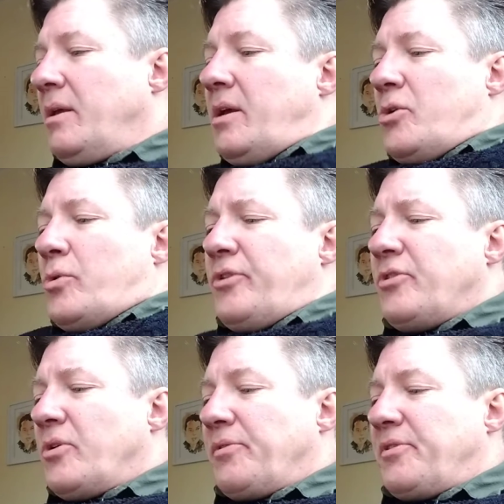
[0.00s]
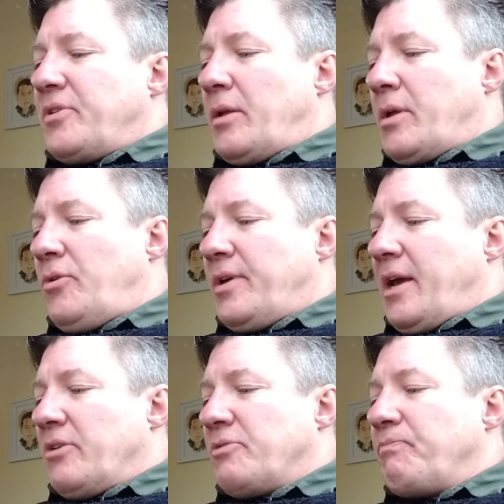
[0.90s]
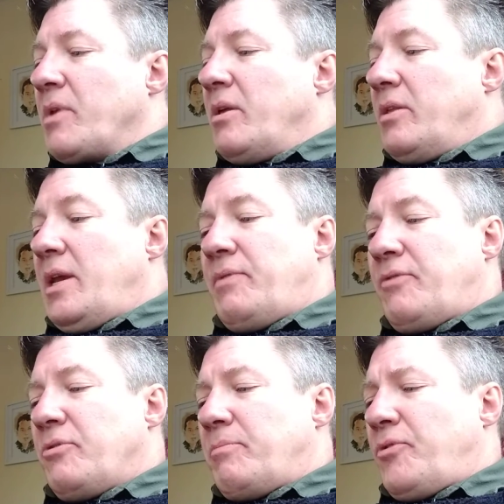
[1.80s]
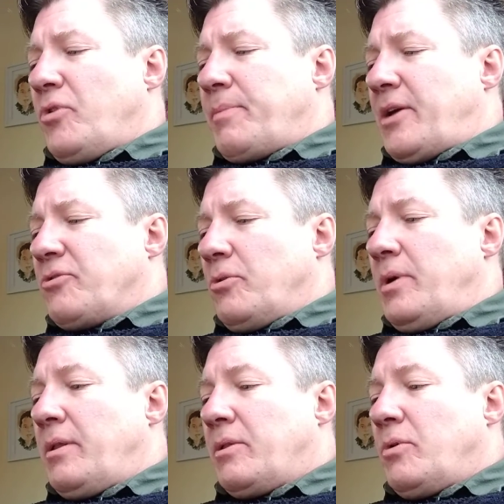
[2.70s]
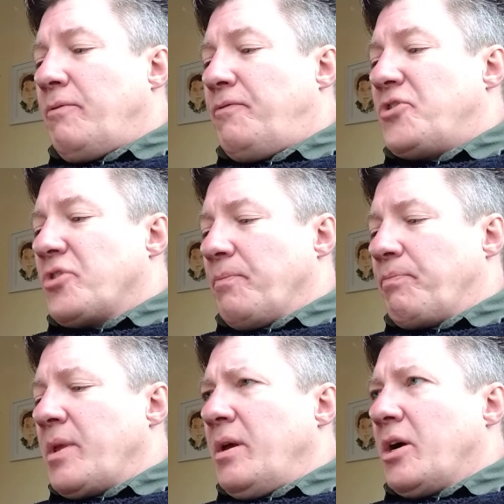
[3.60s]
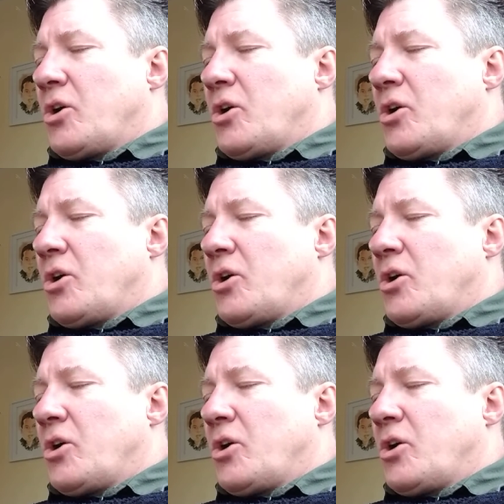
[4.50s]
According to Constantine's own account, the evening before the battle, he saw a vision, a